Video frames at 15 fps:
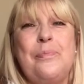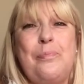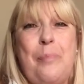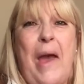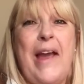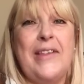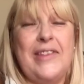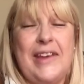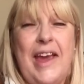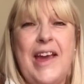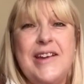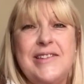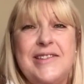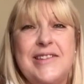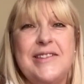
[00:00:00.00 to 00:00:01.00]
pack the
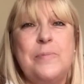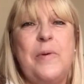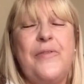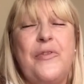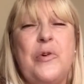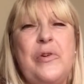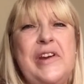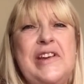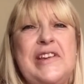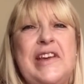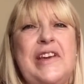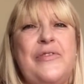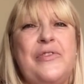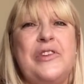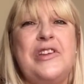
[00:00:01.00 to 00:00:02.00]
cases before he'd
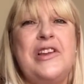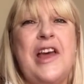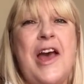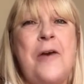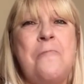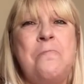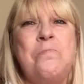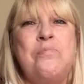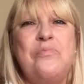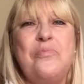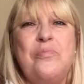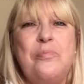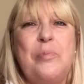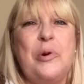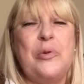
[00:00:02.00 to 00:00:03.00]
even
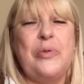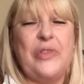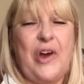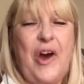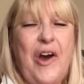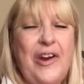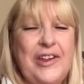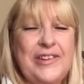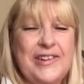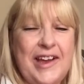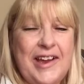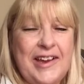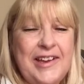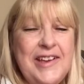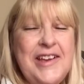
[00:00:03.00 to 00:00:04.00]
booked the
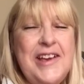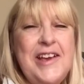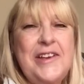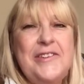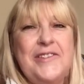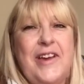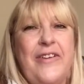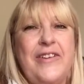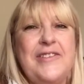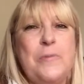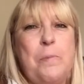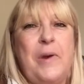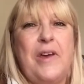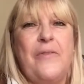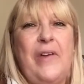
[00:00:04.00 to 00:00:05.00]
holiday. So it's a
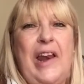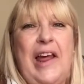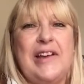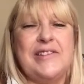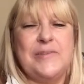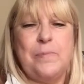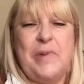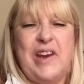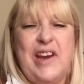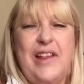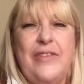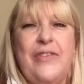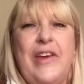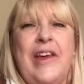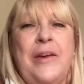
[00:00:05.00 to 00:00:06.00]
bit of a last minute
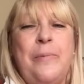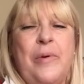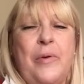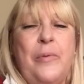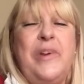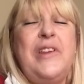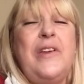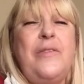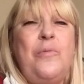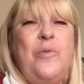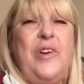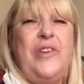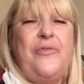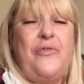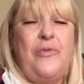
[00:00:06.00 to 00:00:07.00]
thing. But
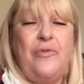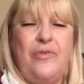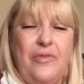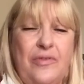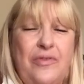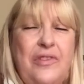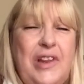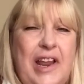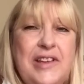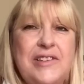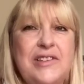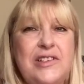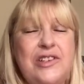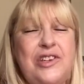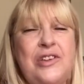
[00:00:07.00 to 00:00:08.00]
we've
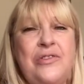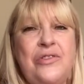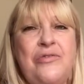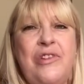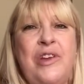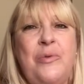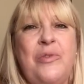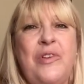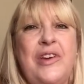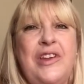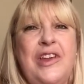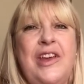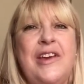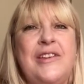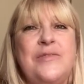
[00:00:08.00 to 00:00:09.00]
last 2-3
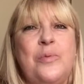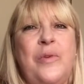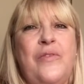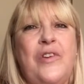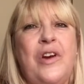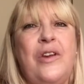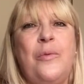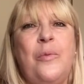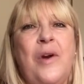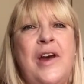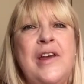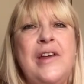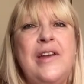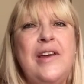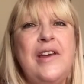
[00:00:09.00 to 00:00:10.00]
years we've gone
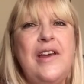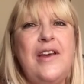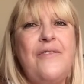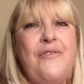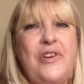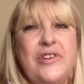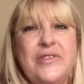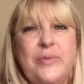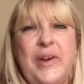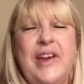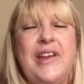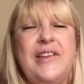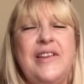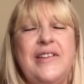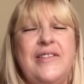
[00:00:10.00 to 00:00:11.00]
away first week
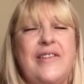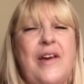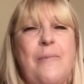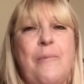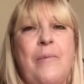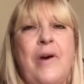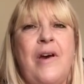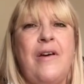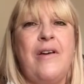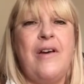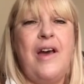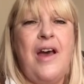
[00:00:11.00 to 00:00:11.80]
in December.